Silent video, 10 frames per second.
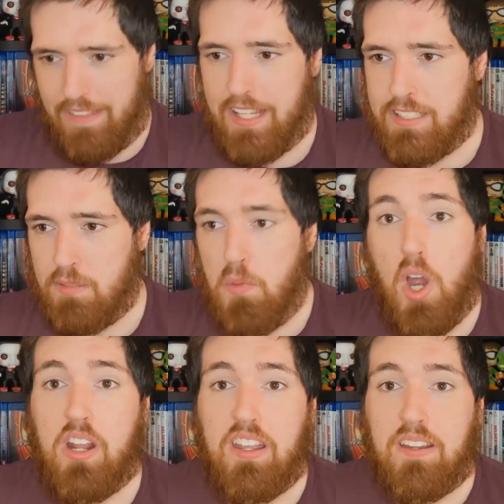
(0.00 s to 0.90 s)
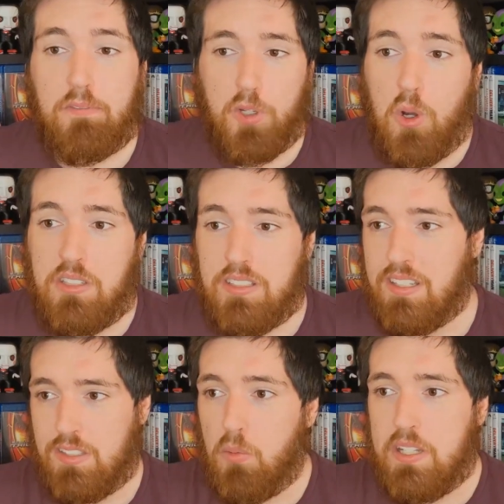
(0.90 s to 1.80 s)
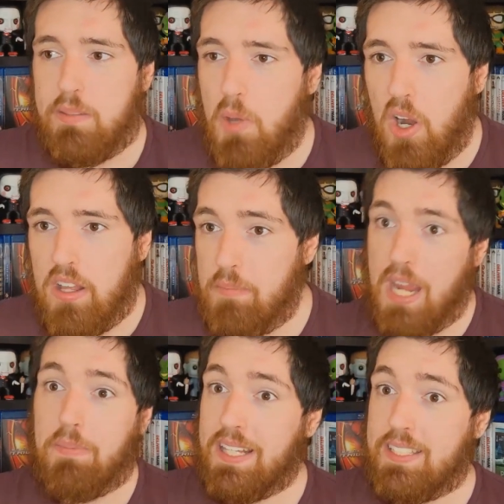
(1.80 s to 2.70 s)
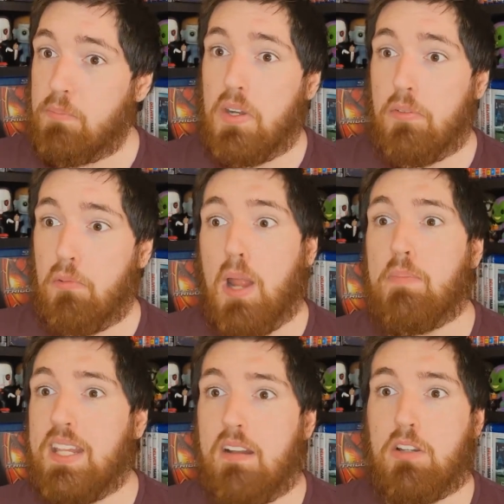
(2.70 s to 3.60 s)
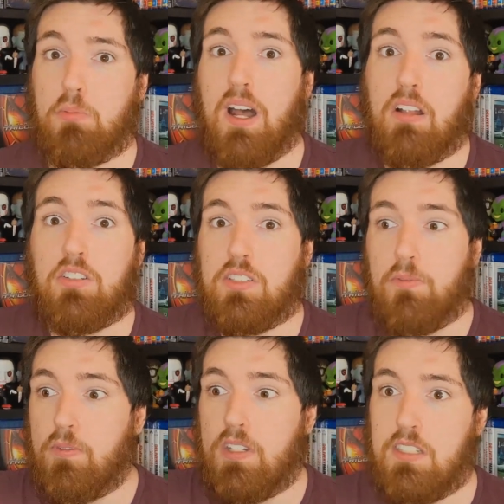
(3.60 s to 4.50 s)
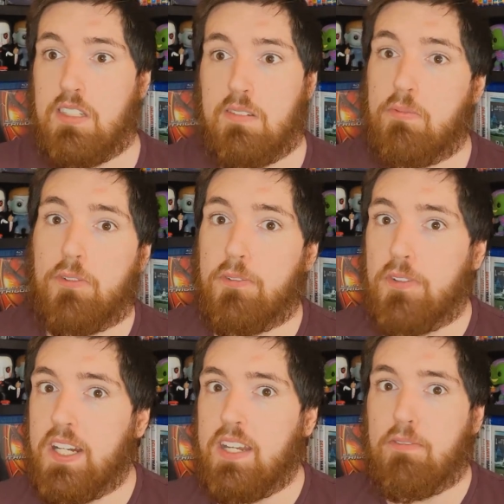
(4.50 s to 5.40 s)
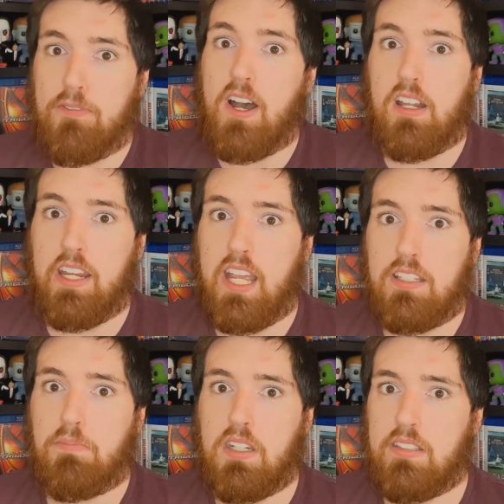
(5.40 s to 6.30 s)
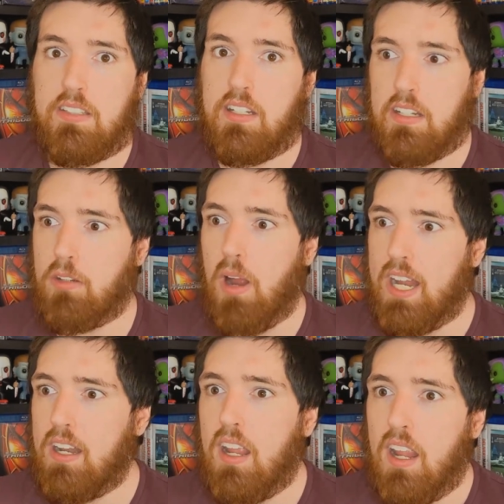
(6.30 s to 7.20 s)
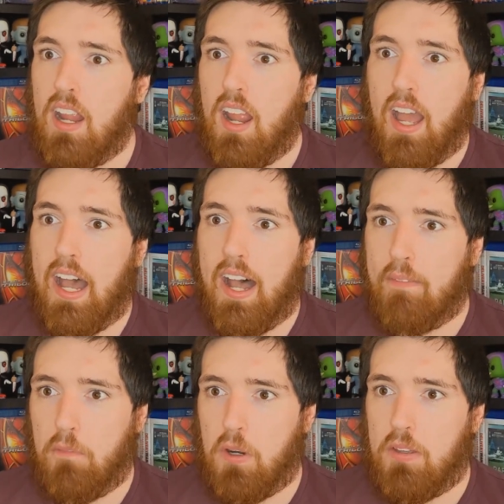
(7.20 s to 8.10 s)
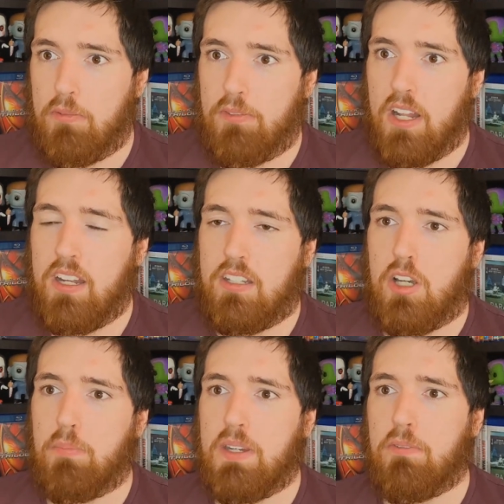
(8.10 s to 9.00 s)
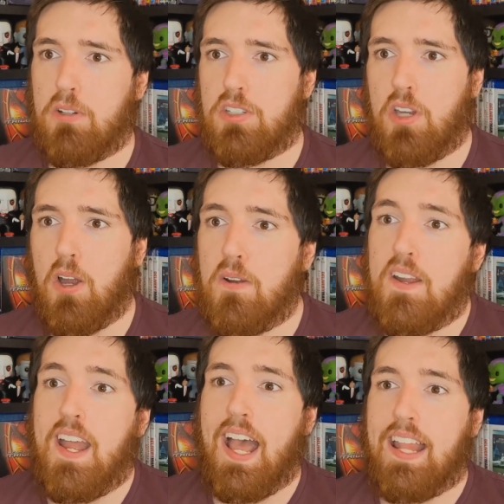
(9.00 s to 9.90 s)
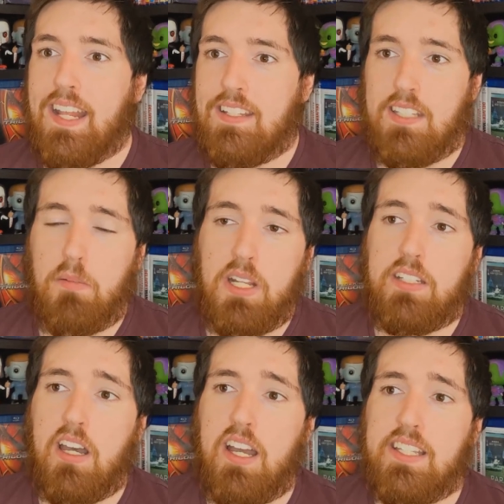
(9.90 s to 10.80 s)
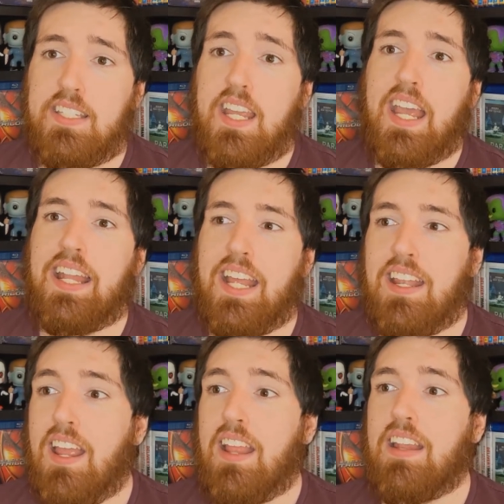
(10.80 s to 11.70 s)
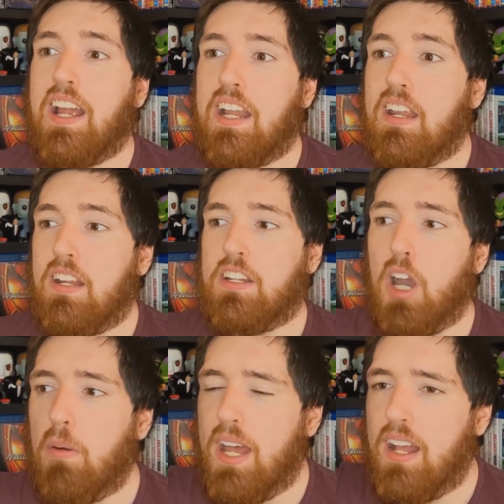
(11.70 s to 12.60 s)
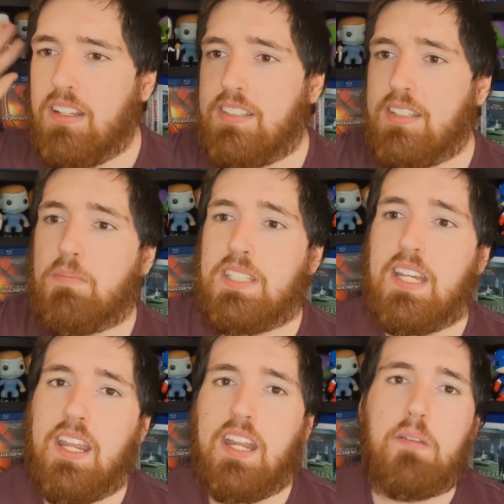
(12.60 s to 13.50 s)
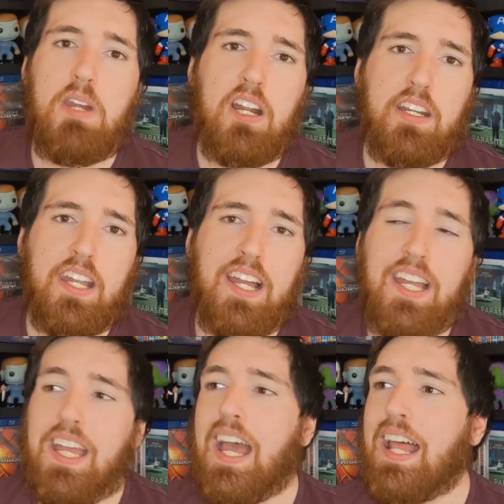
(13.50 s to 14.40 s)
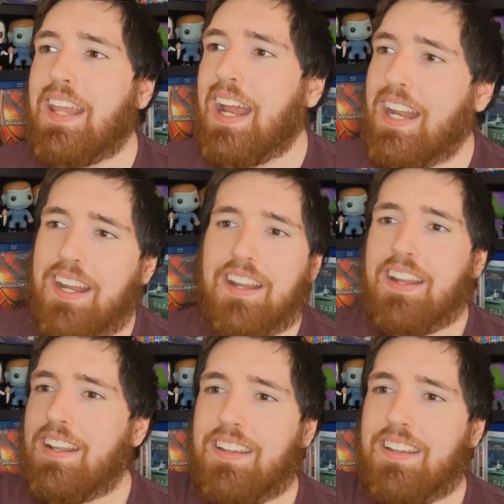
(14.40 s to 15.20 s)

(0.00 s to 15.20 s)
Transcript: there's a murder, of course, it's always a murder, maybe there's a bit of a rape in there as well, just for fucking fun, I guess, because that's great, what a fun topic for a show, and then somebody dies, and then they go out to some city in America, and they